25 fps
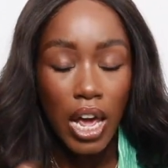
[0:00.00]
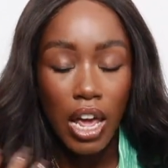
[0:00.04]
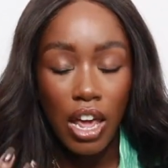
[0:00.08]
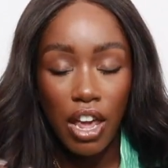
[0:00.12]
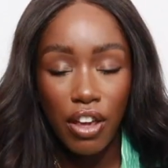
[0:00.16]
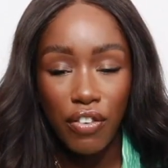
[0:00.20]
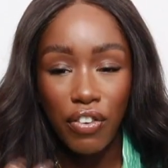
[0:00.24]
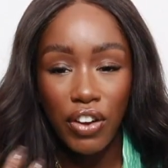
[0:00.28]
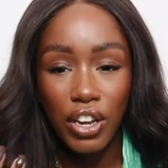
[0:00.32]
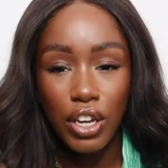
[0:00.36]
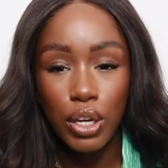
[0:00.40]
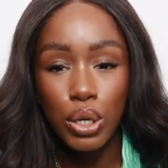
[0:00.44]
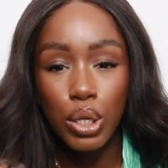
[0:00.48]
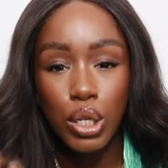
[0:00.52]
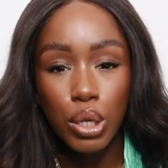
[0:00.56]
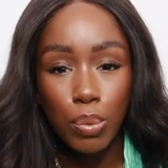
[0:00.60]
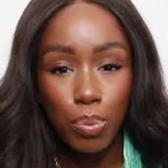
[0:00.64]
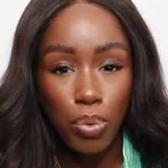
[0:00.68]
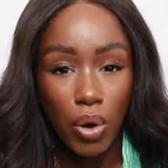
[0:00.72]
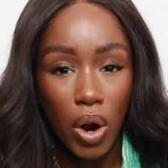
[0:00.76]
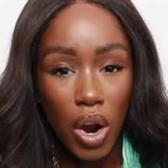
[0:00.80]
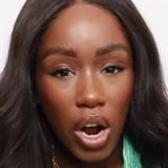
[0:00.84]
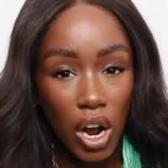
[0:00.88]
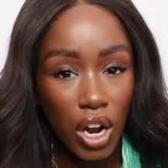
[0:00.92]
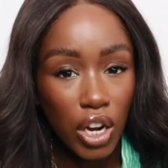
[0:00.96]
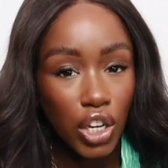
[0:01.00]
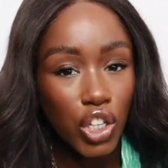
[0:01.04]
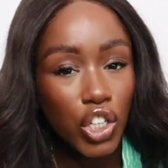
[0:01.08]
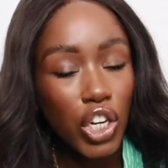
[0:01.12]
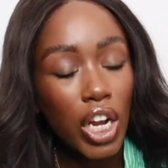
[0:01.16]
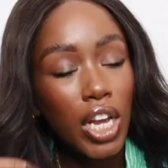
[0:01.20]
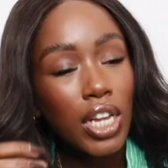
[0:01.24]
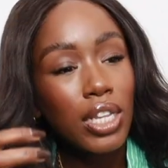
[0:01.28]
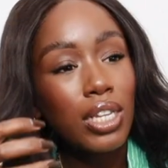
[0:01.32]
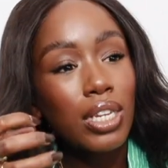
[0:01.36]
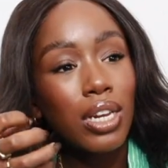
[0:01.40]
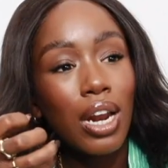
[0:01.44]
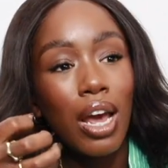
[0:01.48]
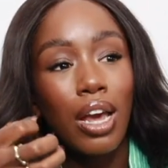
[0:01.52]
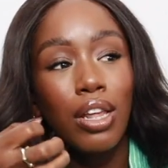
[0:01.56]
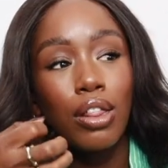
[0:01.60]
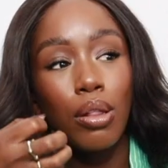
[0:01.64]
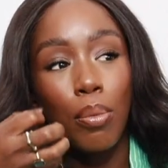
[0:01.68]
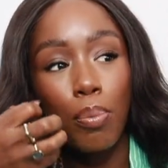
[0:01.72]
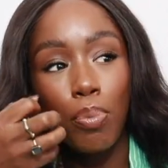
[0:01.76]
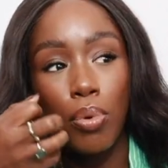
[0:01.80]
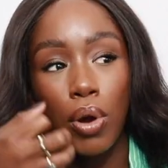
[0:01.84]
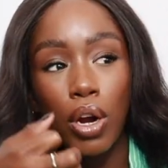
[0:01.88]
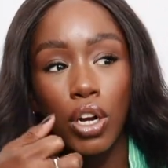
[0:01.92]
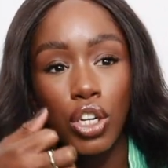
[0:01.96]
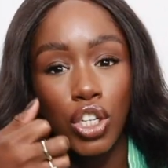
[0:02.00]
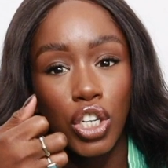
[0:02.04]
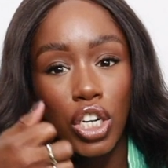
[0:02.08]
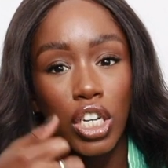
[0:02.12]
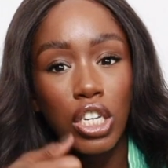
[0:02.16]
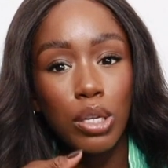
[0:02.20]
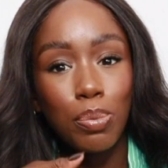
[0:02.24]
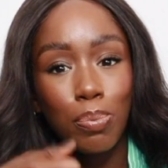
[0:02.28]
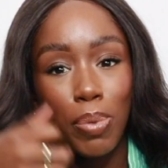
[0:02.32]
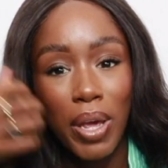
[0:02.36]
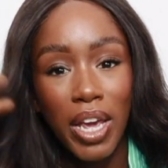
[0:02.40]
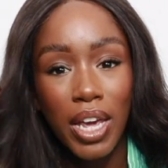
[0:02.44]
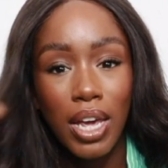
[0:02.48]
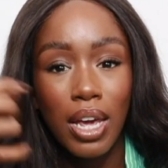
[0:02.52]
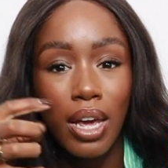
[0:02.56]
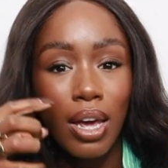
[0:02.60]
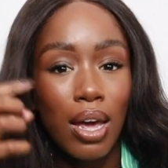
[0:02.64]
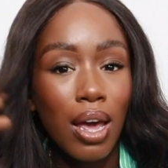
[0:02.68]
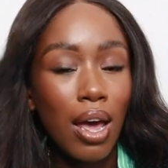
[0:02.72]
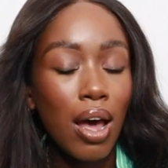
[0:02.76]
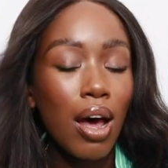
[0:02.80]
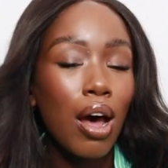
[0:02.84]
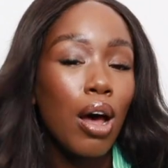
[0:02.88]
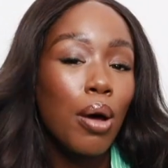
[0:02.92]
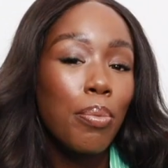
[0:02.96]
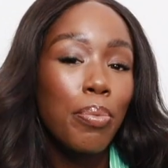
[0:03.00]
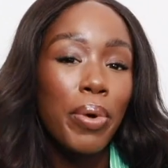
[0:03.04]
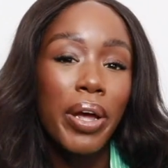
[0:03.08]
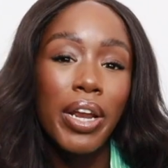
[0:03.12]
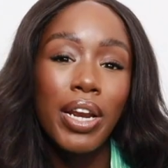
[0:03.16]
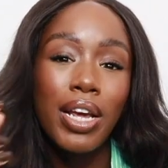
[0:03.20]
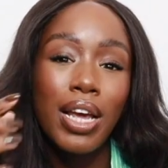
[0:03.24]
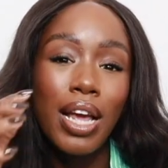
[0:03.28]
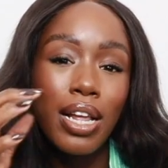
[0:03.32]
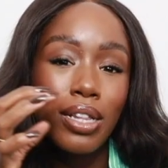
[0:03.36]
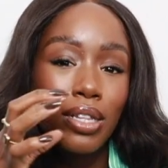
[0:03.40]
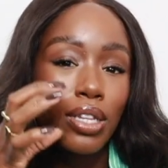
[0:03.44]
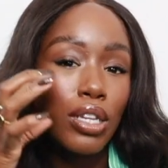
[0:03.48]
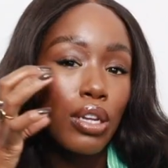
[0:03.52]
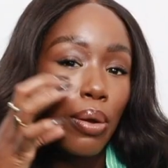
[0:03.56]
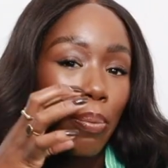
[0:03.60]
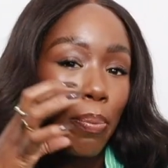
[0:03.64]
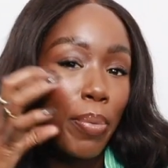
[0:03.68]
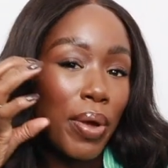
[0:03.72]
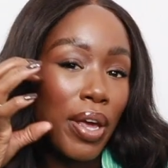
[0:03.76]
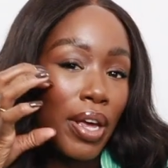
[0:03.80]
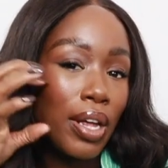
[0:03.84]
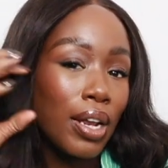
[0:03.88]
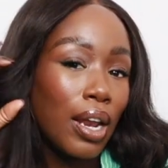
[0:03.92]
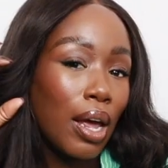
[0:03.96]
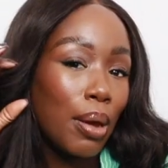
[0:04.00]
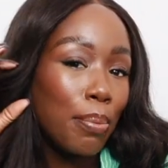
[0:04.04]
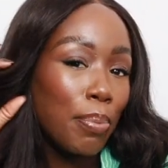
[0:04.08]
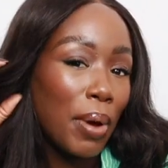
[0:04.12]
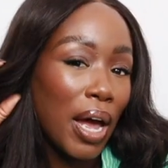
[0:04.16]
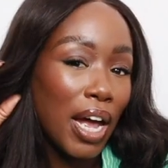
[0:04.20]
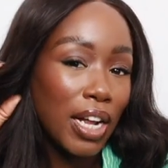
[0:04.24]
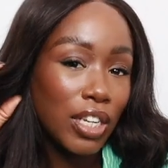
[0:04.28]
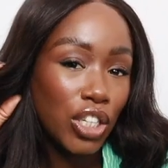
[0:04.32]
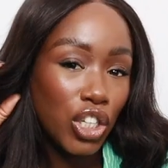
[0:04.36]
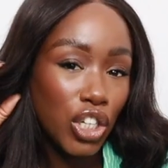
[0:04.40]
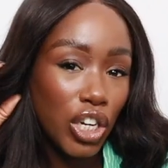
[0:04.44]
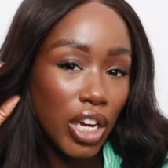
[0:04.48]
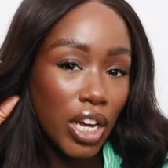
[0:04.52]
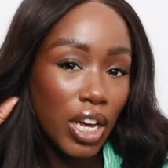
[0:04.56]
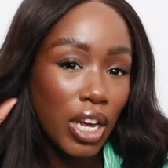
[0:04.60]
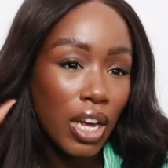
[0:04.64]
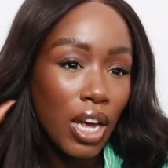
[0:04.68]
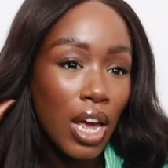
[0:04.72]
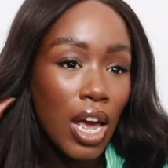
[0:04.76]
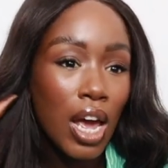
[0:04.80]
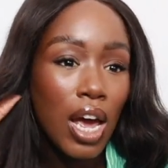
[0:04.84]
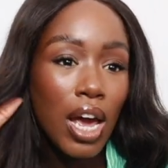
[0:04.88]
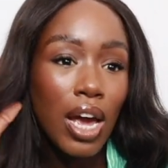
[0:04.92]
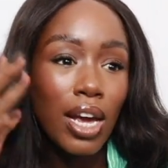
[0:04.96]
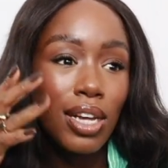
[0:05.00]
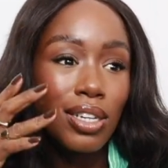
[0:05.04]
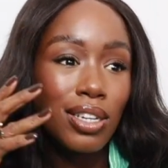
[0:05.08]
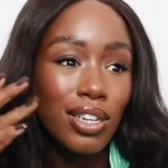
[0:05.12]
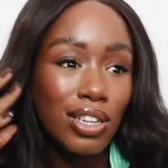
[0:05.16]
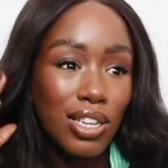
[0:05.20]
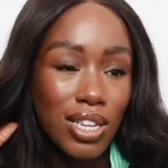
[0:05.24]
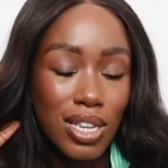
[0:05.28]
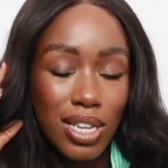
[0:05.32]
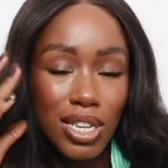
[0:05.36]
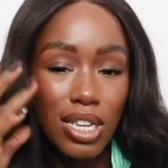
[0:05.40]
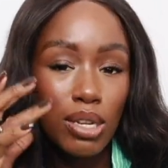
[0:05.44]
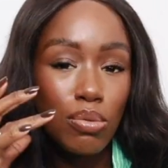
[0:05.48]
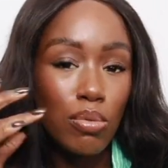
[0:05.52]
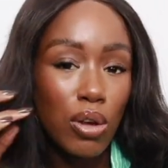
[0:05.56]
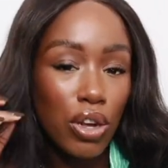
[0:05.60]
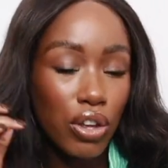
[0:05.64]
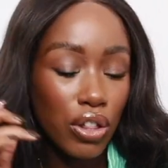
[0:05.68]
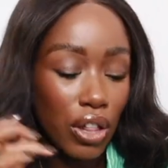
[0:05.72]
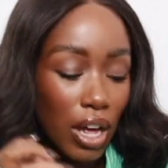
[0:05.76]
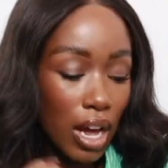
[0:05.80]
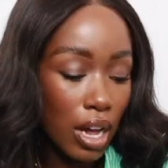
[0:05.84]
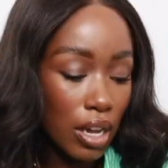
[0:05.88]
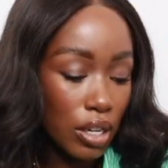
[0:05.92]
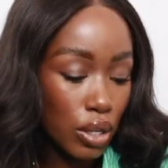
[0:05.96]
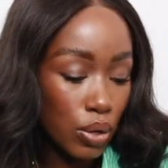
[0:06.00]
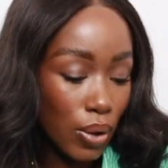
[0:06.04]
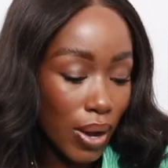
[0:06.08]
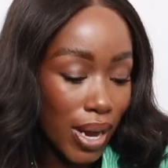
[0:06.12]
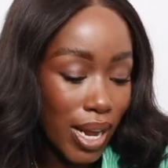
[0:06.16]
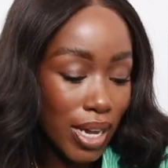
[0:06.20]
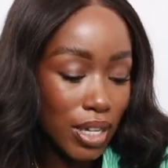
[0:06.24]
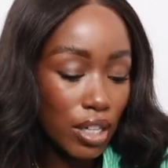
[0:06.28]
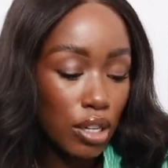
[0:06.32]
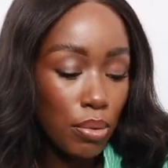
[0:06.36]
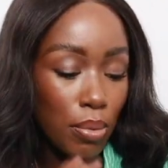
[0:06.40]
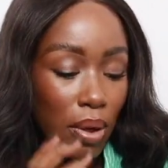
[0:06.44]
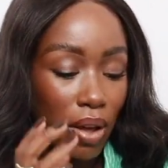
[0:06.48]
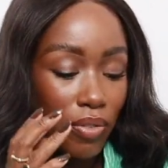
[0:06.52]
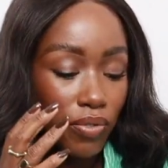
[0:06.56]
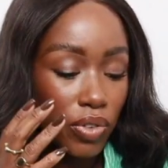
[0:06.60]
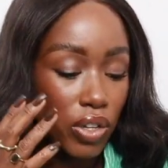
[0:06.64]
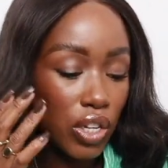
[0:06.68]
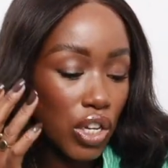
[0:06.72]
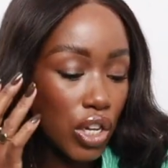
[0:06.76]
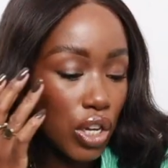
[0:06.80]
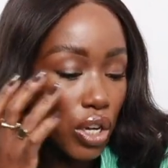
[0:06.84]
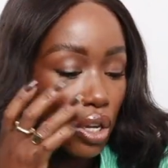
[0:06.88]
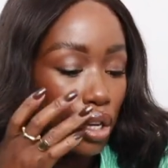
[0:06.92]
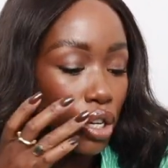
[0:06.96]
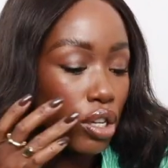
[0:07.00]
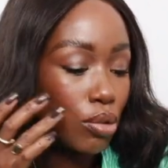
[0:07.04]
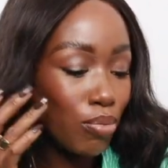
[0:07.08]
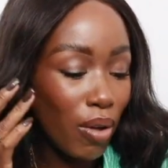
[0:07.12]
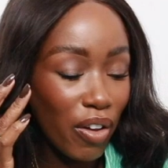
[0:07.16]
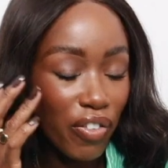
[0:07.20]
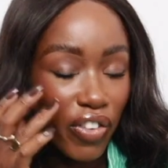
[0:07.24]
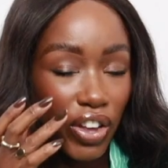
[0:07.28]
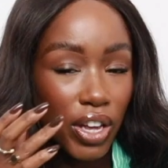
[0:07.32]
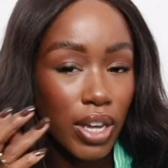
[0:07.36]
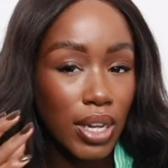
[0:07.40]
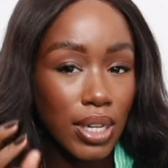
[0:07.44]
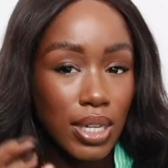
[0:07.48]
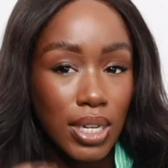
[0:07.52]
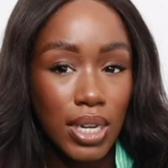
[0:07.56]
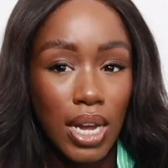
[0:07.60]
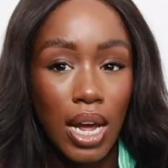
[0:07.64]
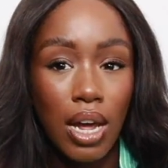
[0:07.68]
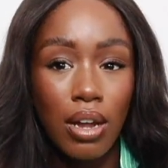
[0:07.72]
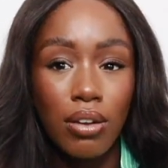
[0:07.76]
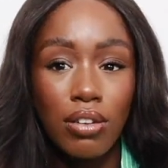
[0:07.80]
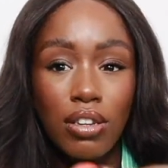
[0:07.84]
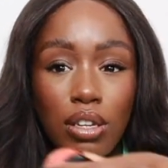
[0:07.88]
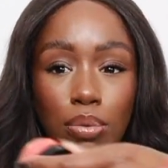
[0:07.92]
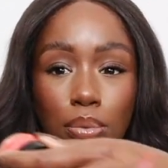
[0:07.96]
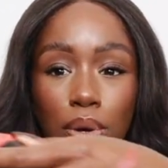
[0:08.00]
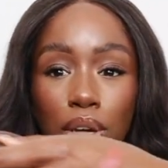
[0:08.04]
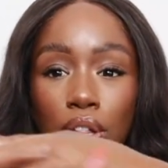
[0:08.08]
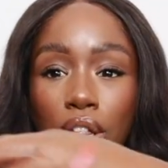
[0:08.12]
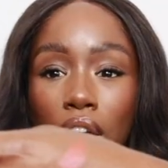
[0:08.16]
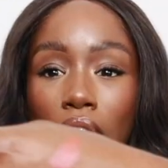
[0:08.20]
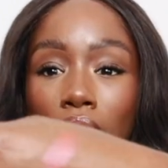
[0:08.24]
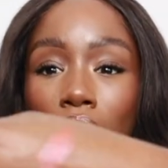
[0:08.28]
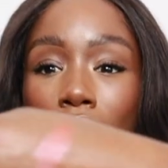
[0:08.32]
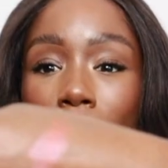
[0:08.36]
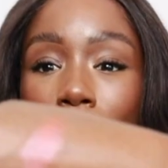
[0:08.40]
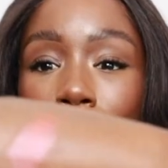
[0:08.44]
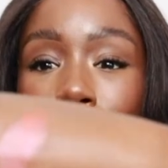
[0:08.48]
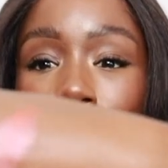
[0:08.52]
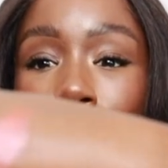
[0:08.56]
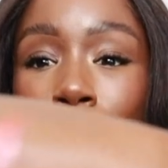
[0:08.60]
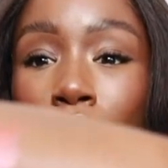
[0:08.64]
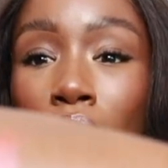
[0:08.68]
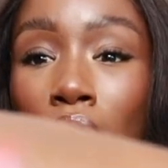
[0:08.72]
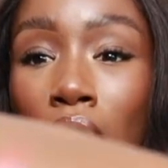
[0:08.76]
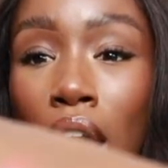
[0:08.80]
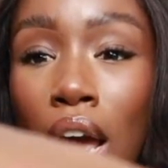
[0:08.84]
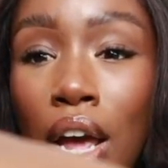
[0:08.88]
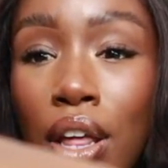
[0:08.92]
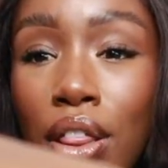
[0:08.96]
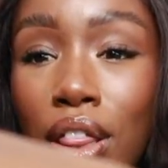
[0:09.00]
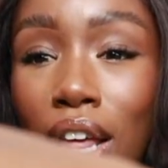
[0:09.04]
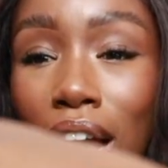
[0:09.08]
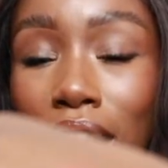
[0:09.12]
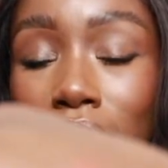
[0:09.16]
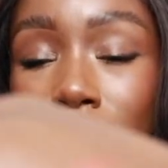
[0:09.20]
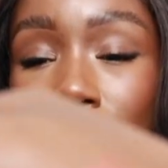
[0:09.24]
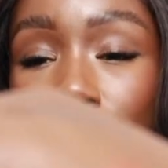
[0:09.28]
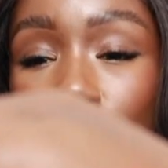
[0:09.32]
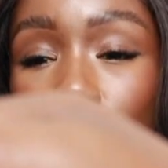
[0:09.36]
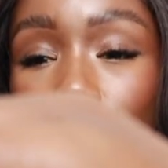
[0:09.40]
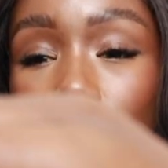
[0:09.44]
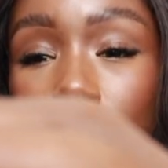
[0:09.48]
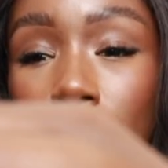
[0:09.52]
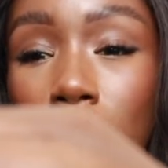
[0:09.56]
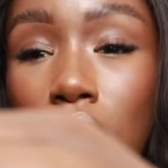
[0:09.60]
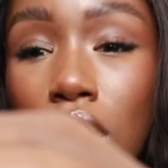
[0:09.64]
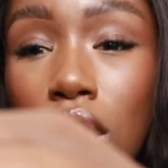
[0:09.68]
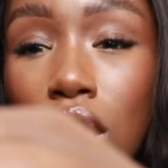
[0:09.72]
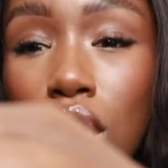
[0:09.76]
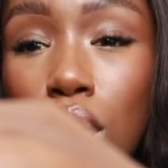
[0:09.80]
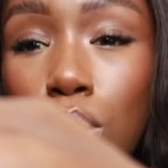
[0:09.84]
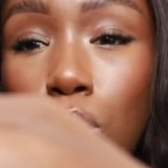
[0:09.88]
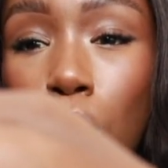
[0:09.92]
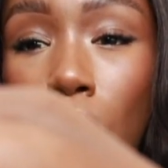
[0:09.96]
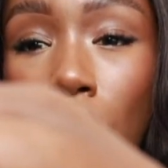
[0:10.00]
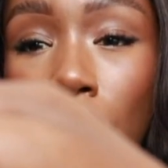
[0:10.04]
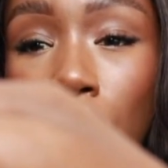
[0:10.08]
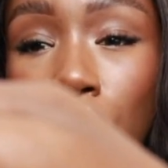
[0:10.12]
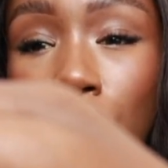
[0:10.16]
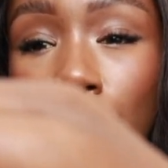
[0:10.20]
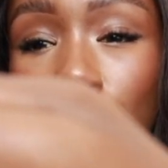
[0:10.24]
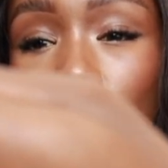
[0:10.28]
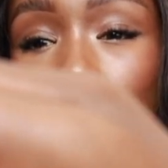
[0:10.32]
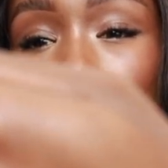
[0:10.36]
if I use a brush, it's like the brush is picking it up and it ends up being like patchy. It doesn't smooth out. So I end up having to use my finger to kind of smooth it out. That's just its swatch so